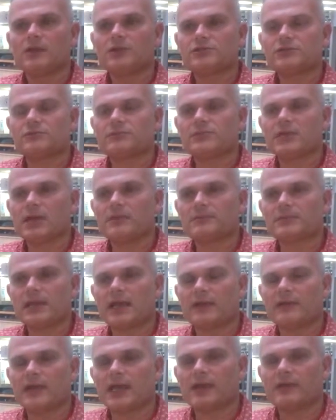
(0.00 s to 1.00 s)
Sometimes
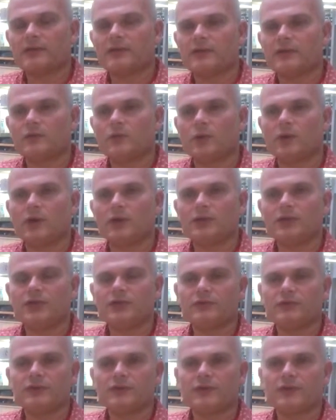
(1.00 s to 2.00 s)
out there in the world,
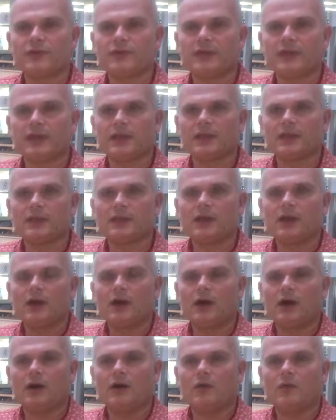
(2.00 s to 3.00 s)
you can think,
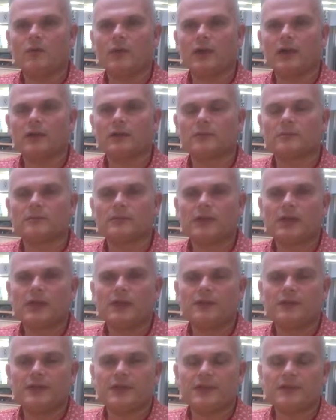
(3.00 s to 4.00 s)
oh well,
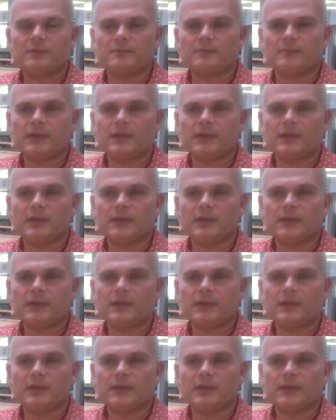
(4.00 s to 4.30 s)
that you